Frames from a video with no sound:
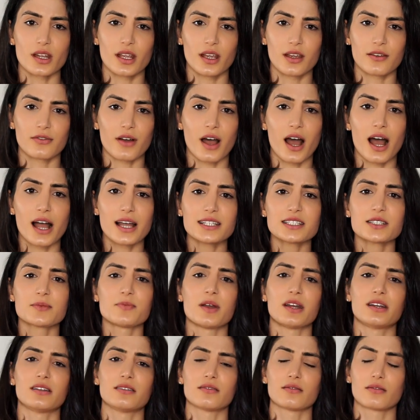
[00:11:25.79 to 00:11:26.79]
If I
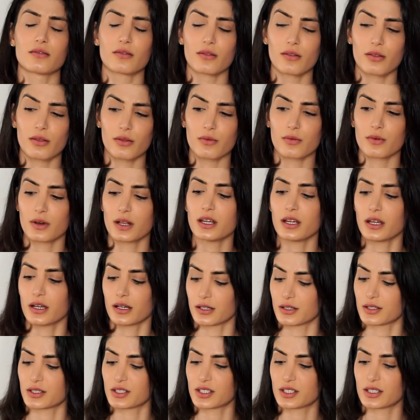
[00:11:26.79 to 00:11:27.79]
spent 3
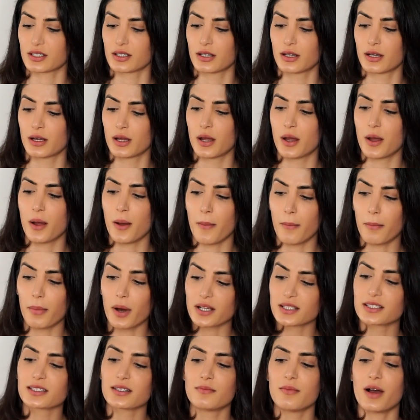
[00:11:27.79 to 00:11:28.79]
years,
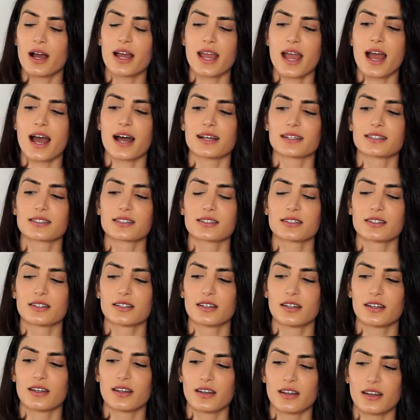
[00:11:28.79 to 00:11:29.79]
busted my ass,
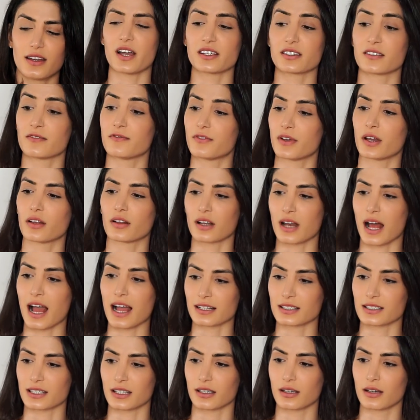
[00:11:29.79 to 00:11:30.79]
and failed
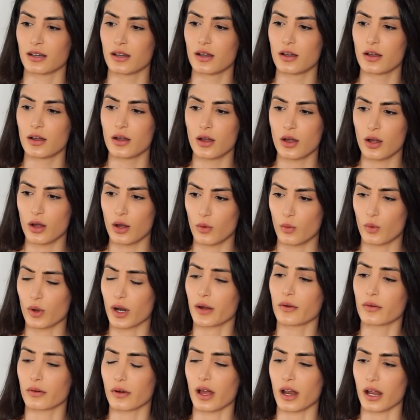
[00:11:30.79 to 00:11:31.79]
at acting, would
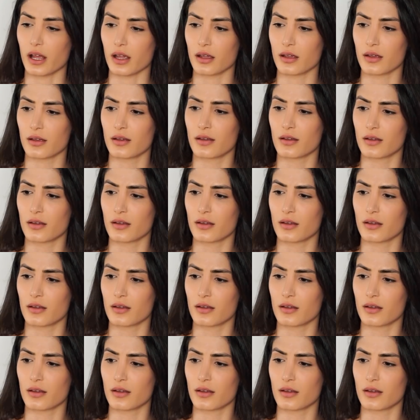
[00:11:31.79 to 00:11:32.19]
I regret it?